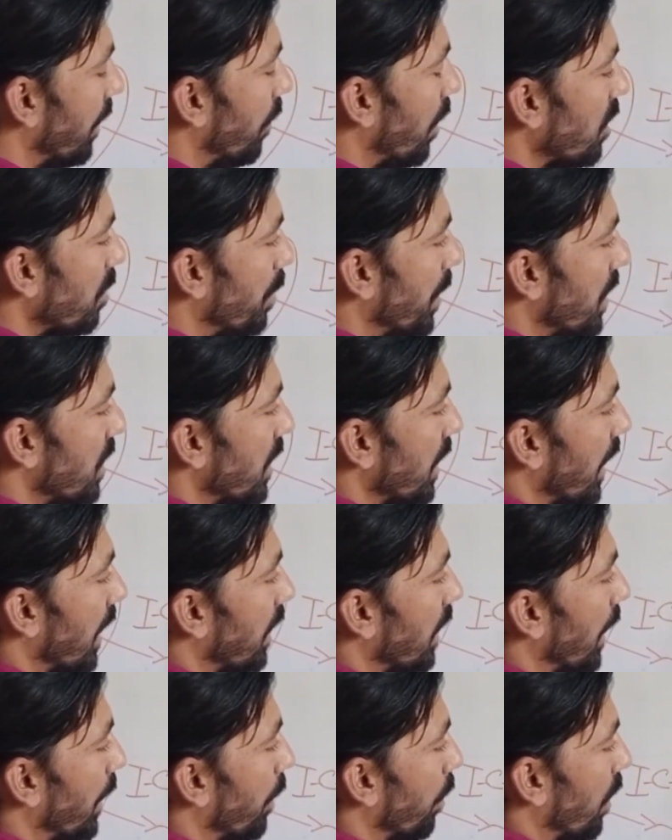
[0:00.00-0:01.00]
was piercing in
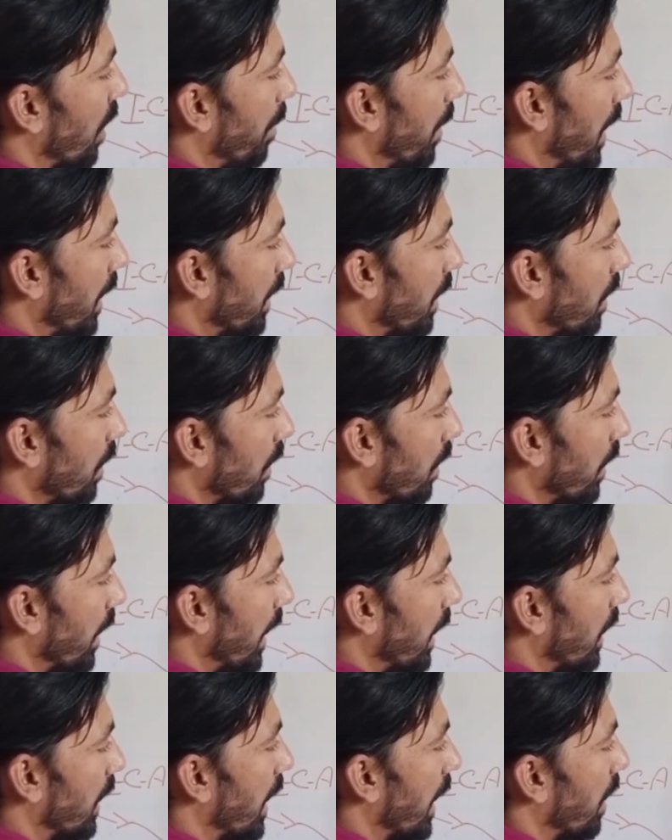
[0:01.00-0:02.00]
the dura mater,
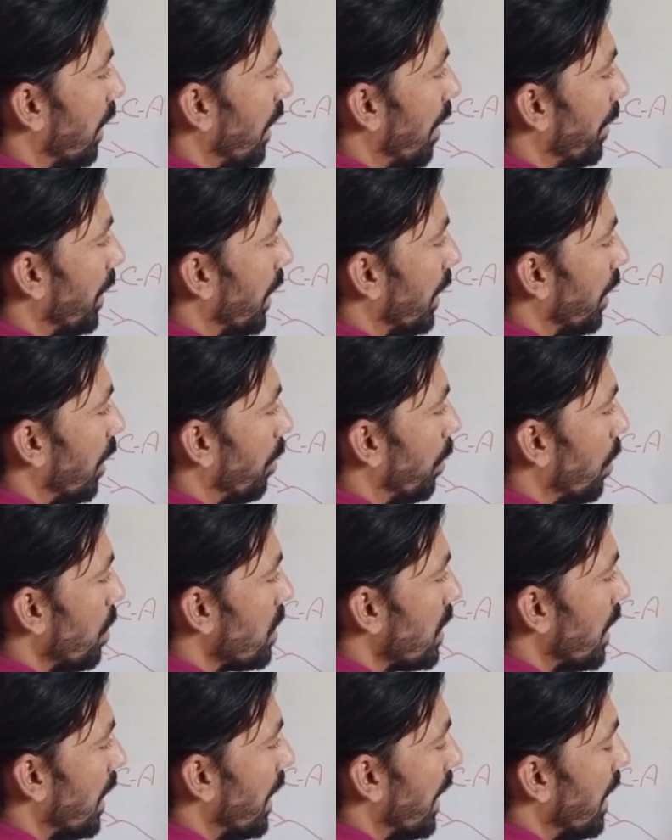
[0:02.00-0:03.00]
and then lamina
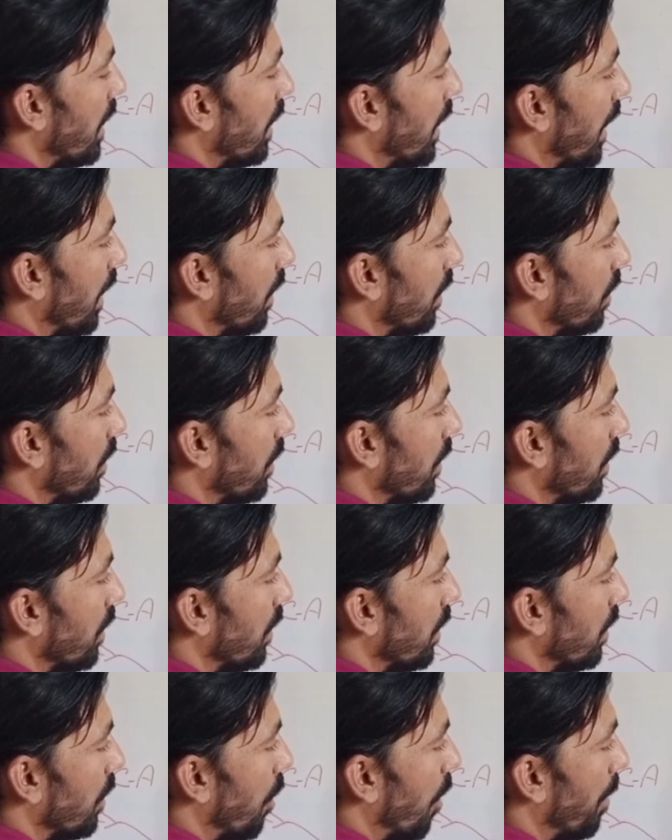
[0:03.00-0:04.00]
cribrosa, and then
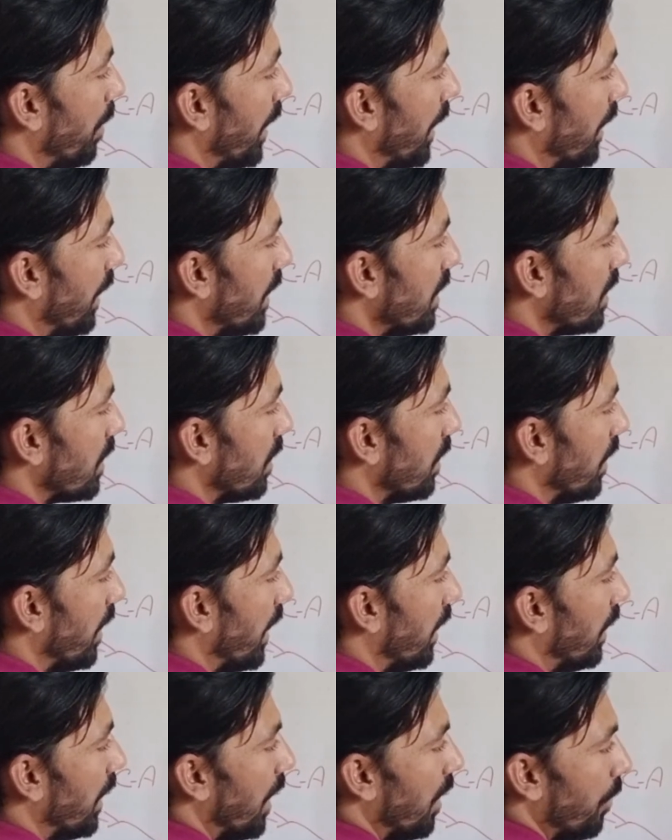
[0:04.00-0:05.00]
optic disc,
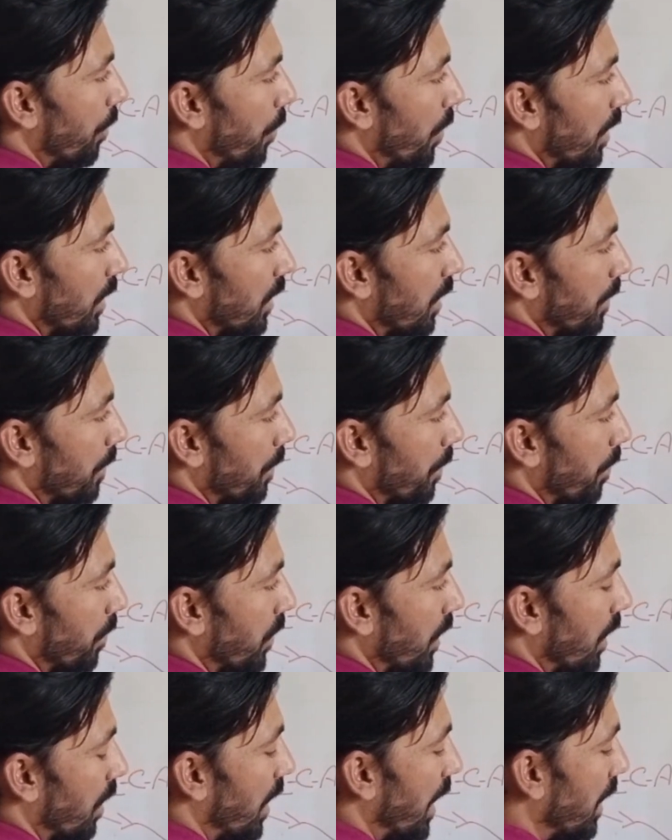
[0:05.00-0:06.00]
and then further,
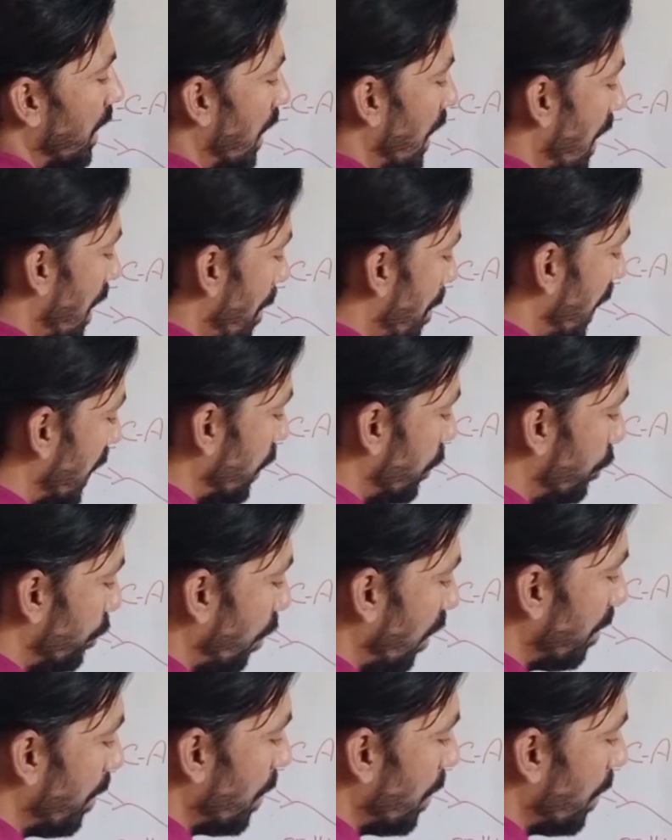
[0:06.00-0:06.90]
right? But the short